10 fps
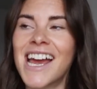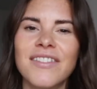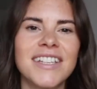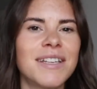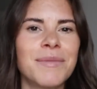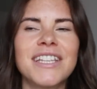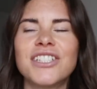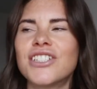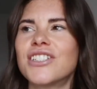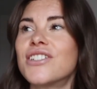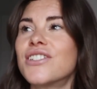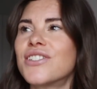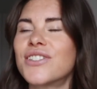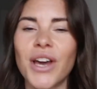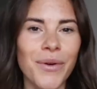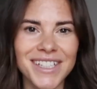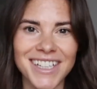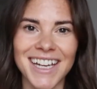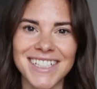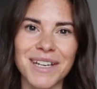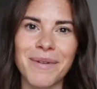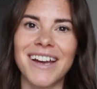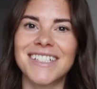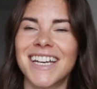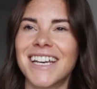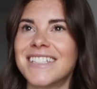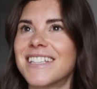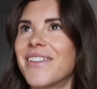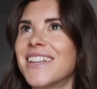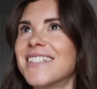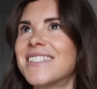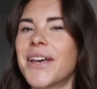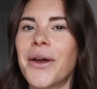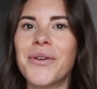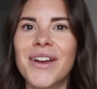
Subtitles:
There's something that's just so exciting about it. There's something that's so